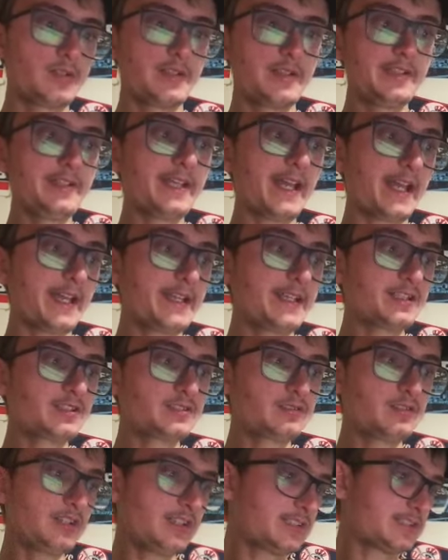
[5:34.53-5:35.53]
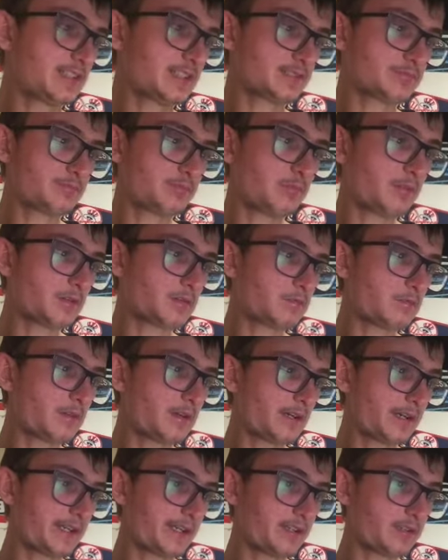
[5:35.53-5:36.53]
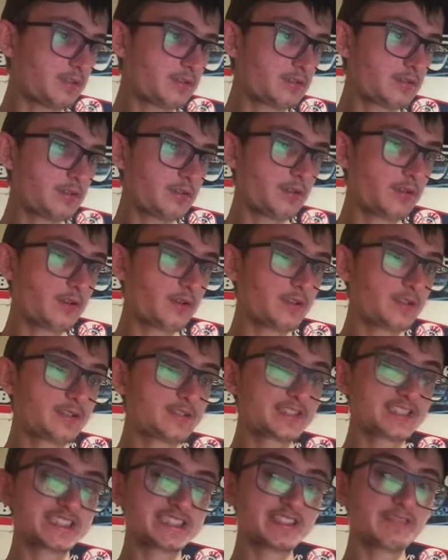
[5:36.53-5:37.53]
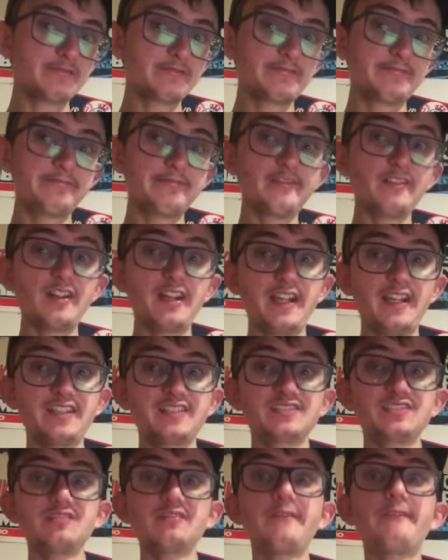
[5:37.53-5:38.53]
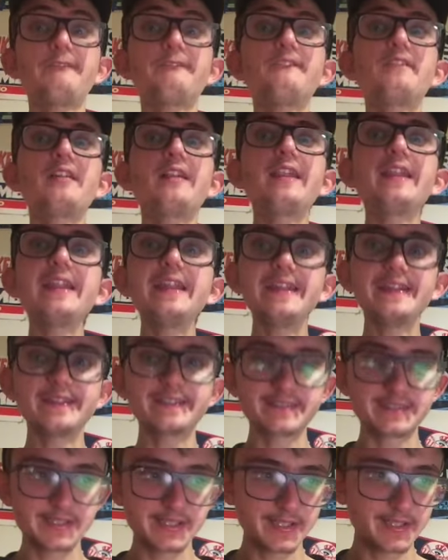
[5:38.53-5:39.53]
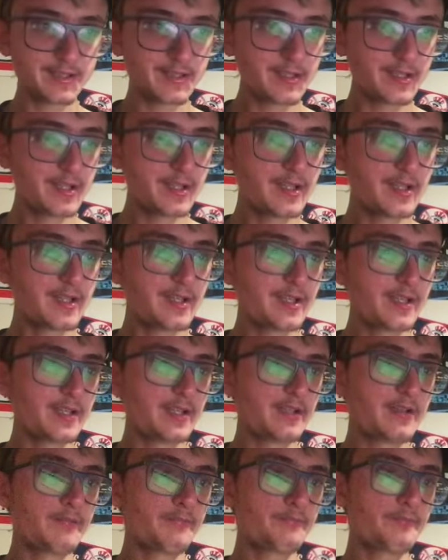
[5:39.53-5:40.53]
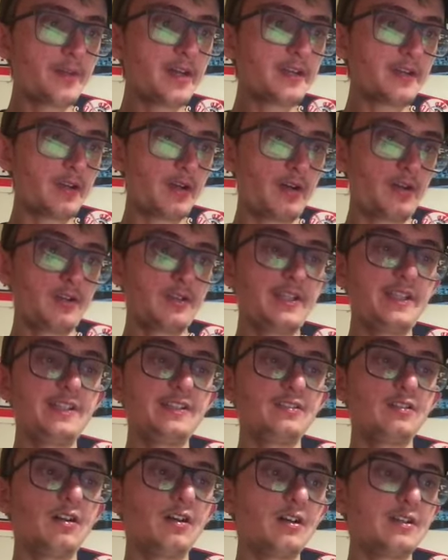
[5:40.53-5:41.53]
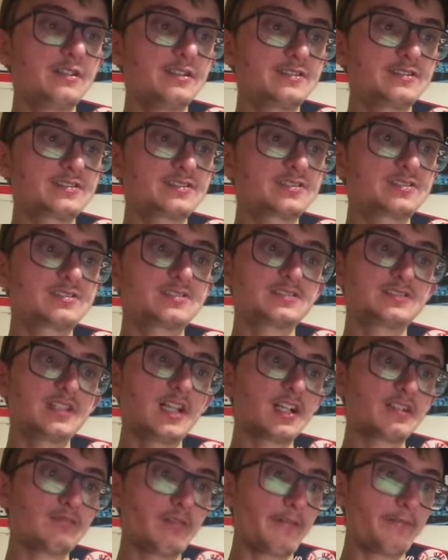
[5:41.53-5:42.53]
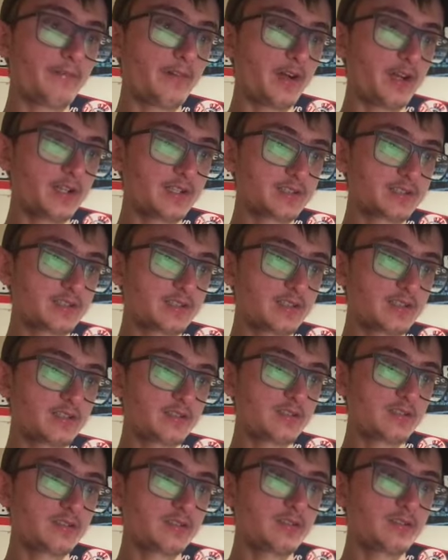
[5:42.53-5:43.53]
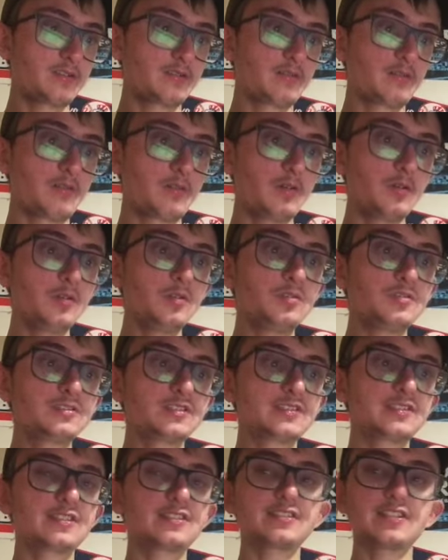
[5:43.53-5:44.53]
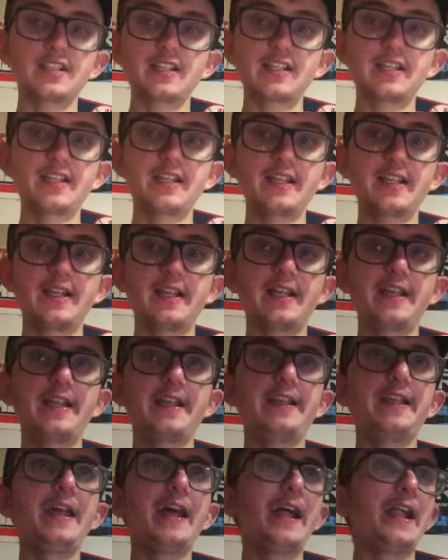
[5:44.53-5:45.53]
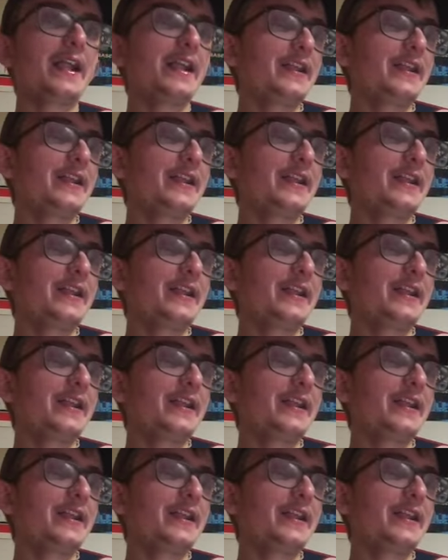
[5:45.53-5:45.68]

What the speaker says: yeah, it's 36.20 to a 740. So at least Bednar, he sucked with us. Cruz is like, yeah,